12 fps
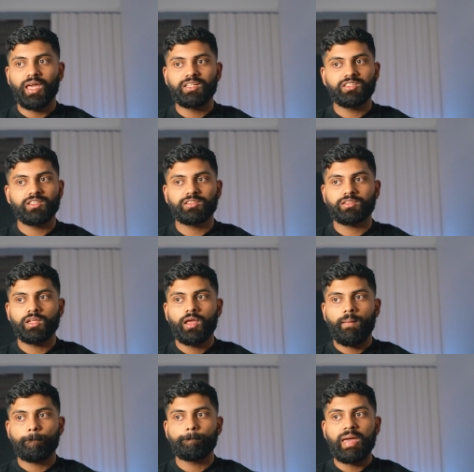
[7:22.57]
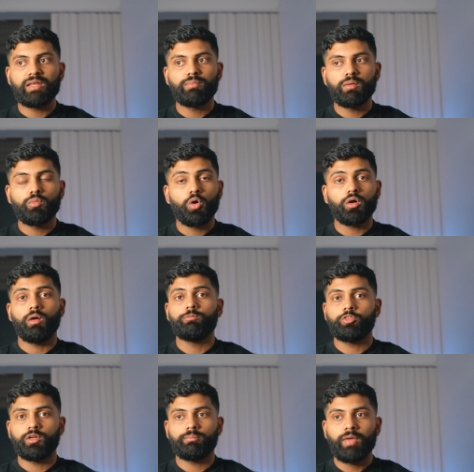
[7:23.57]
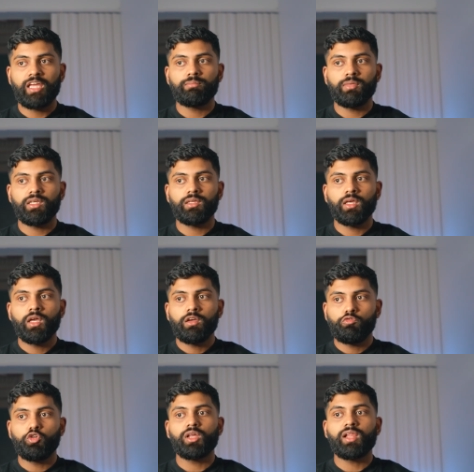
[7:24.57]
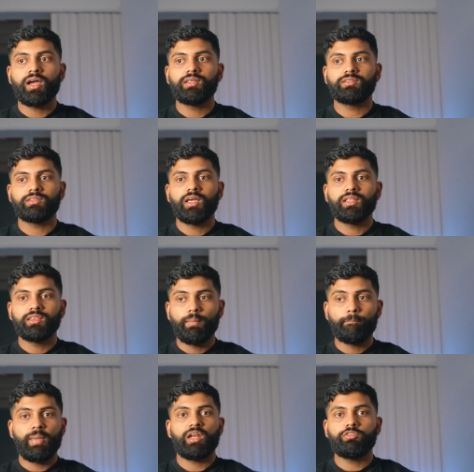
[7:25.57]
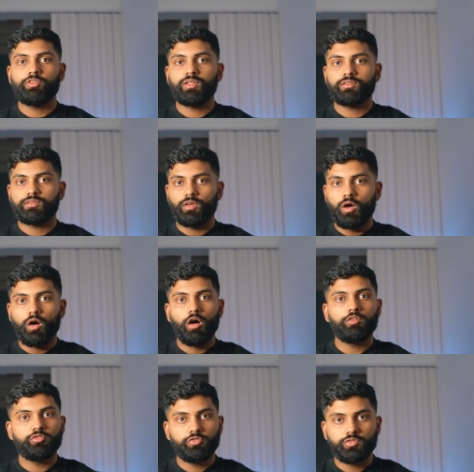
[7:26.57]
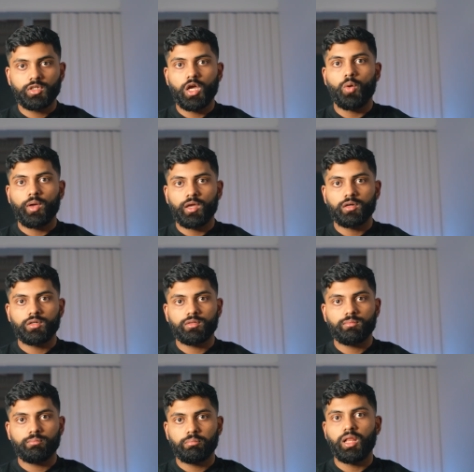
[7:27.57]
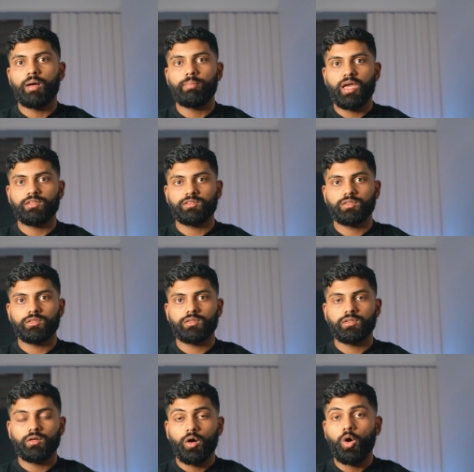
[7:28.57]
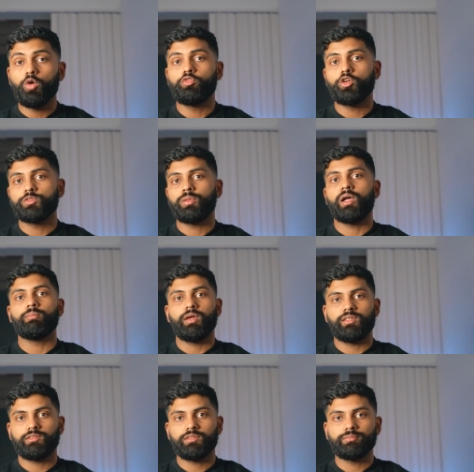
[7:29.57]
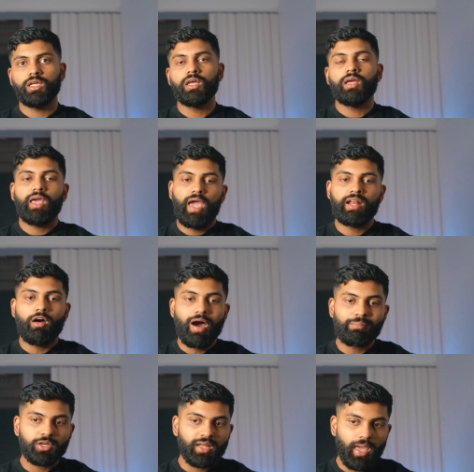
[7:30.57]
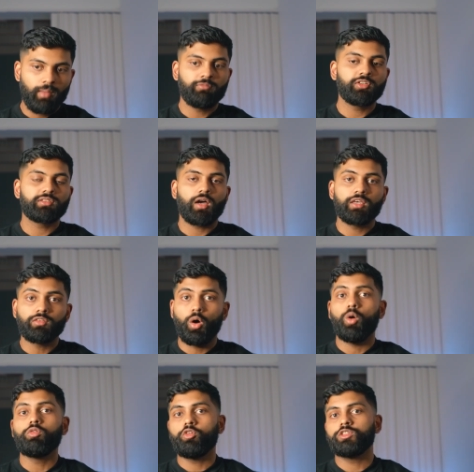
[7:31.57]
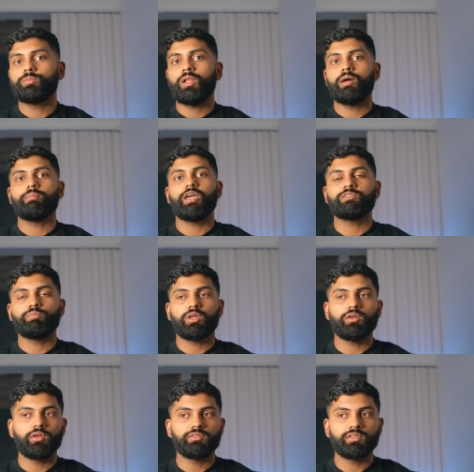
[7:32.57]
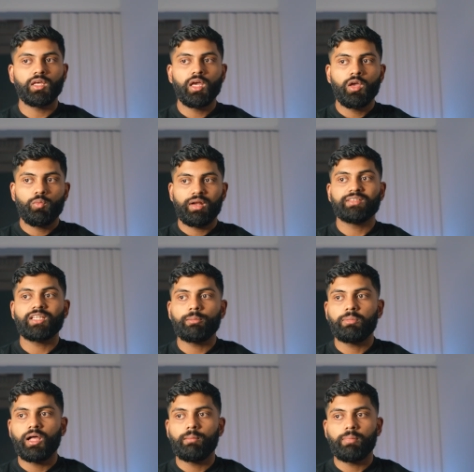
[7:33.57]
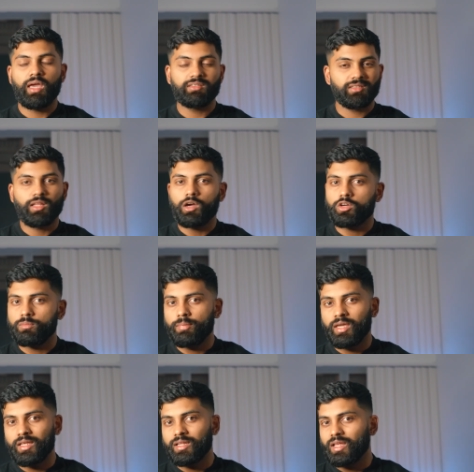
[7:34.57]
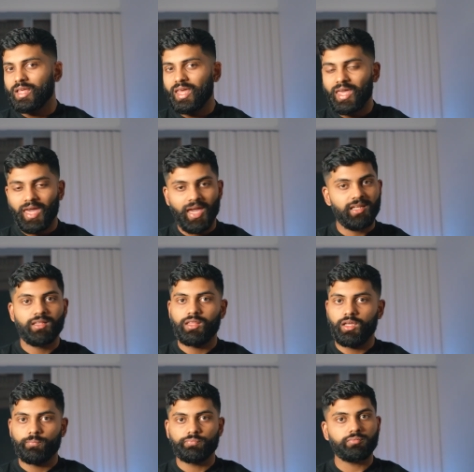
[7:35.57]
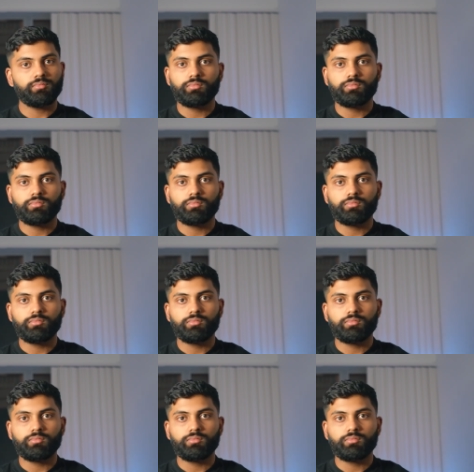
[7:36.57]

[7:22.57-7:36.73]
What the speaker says: it just made me more confident, made me realize the benefits of going plant-based, whole foods plant-based. And I'm going to emphasize whole foods plant-based because when I say plant-based, that could mean anything.